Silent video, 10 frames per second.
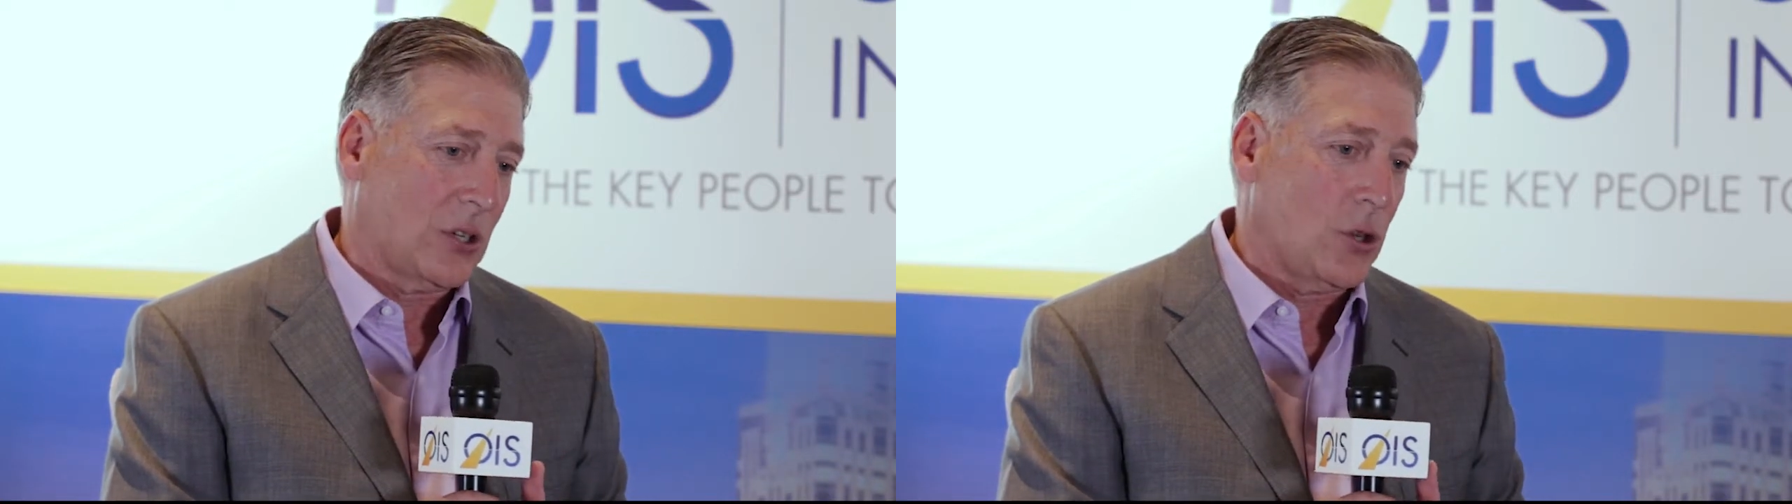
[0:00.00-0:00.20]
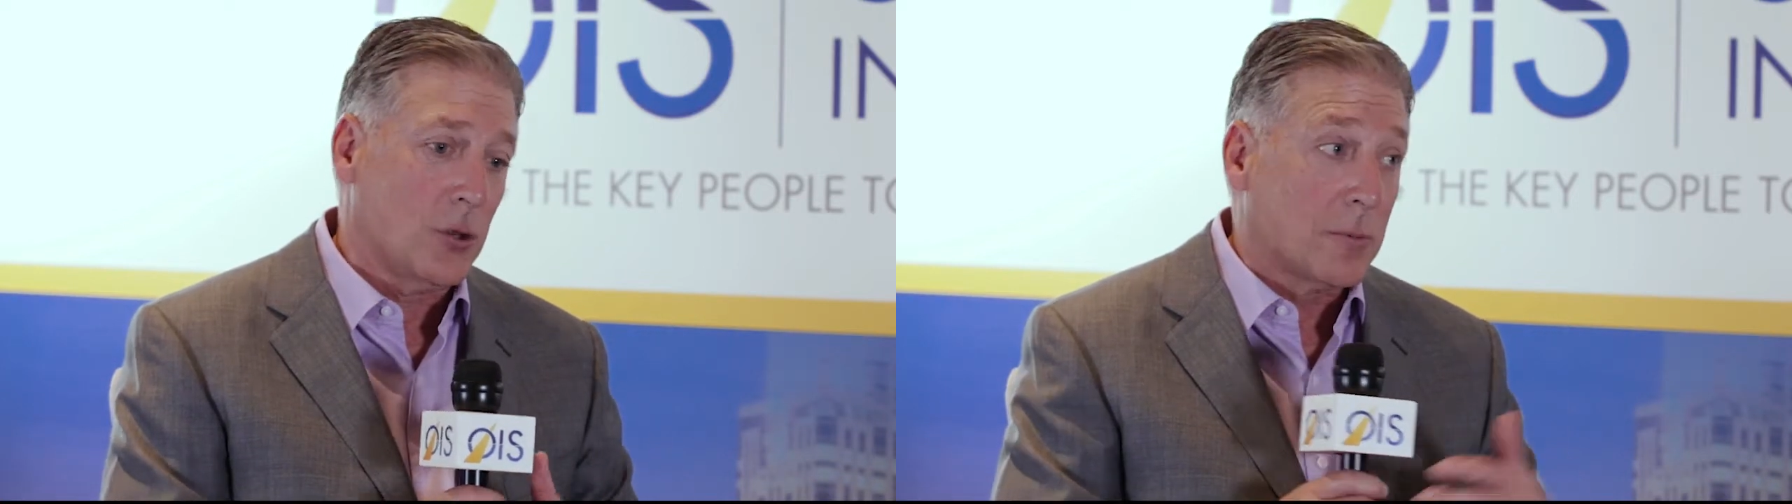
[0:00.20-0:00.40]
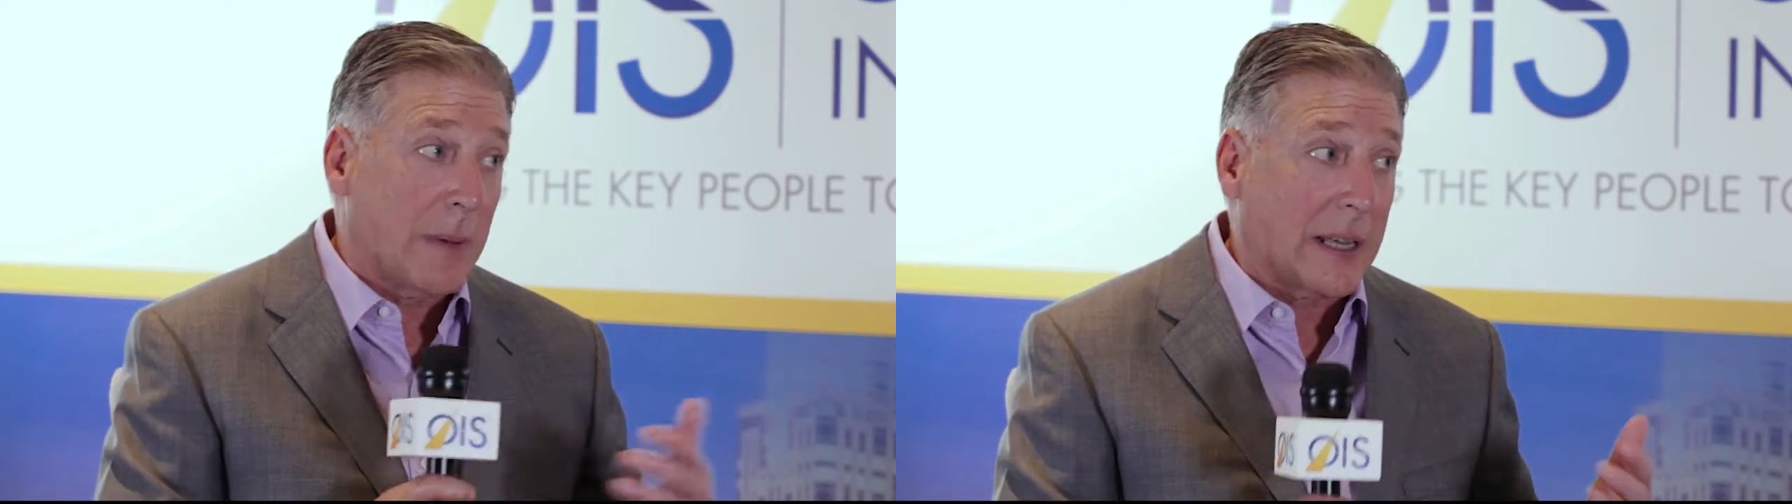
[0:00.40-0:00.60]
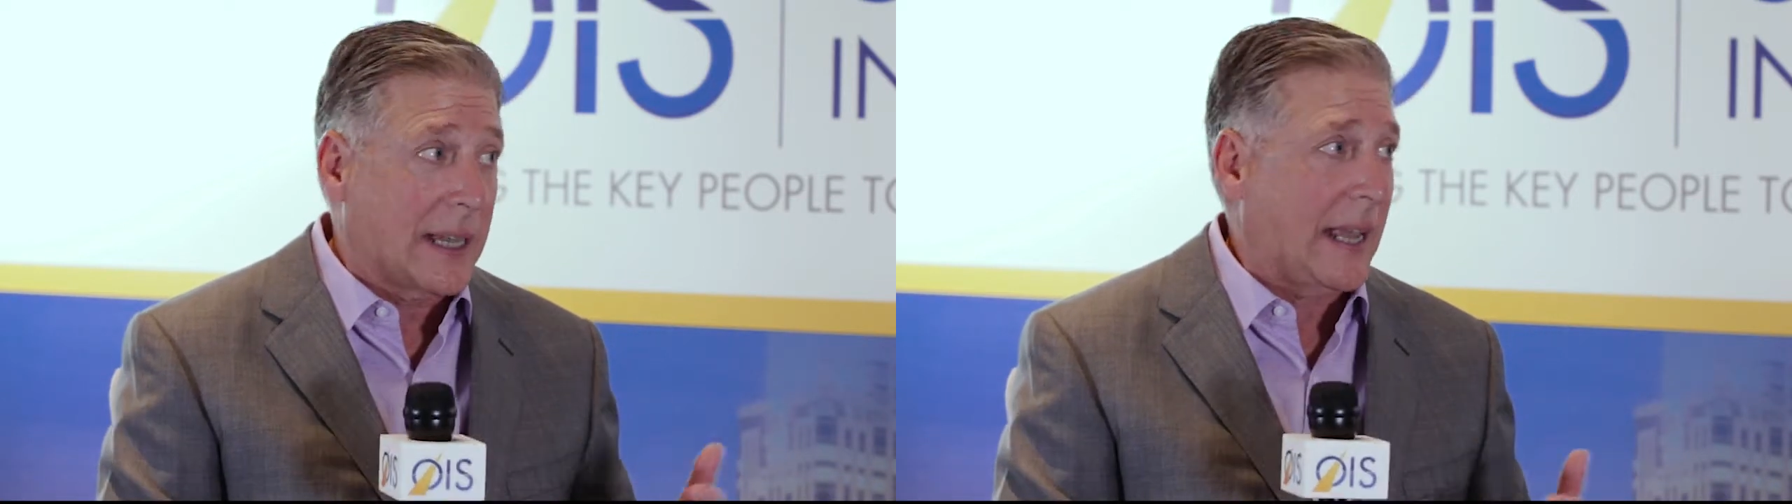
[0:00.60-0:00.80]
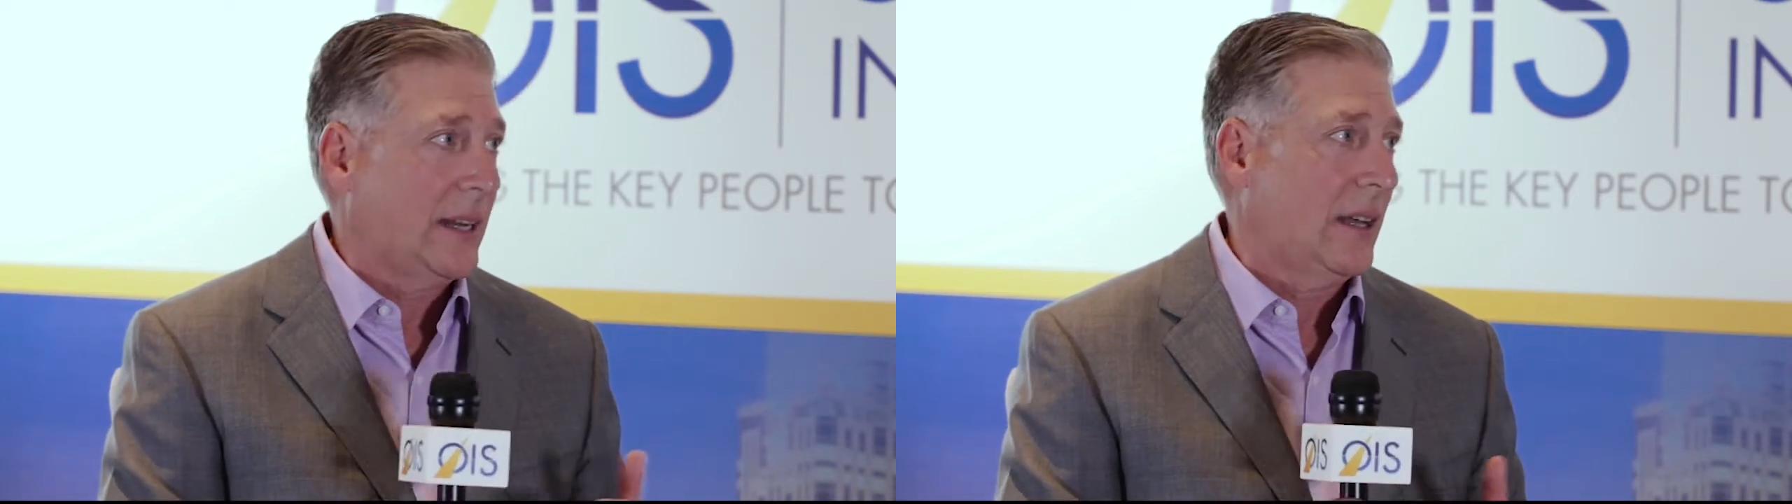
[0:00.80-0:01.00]
use big
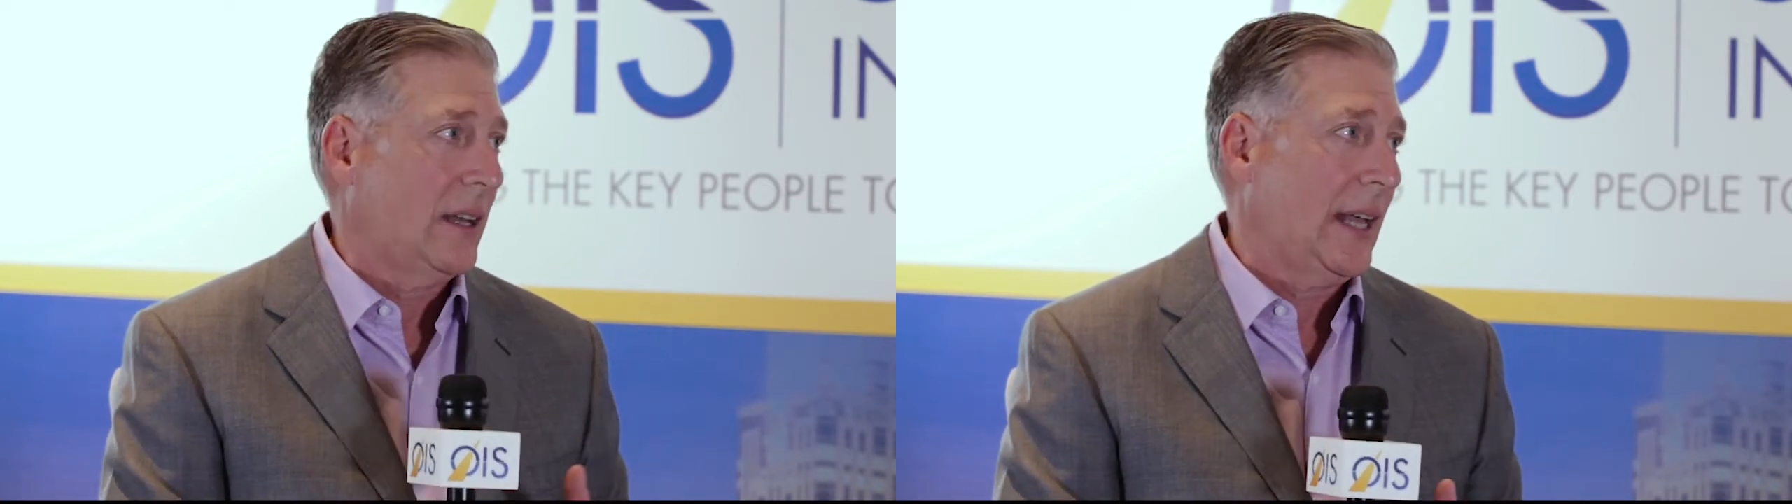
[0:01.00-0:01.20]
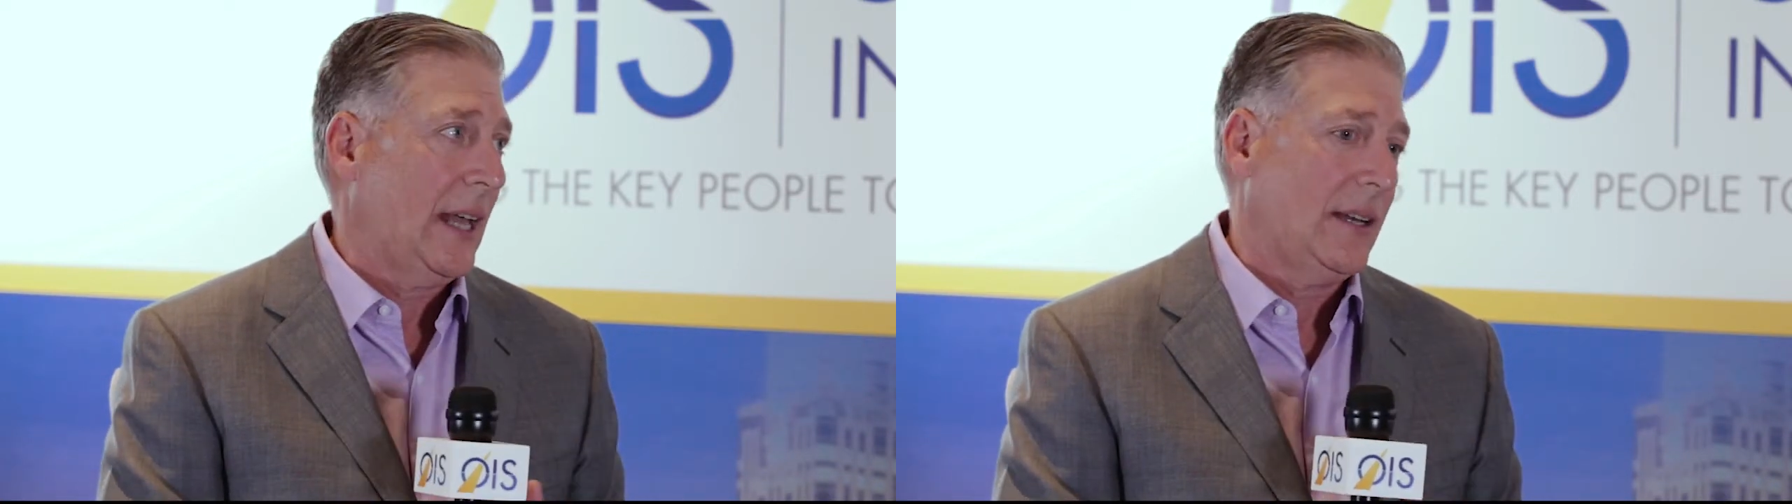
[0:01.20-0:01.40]
data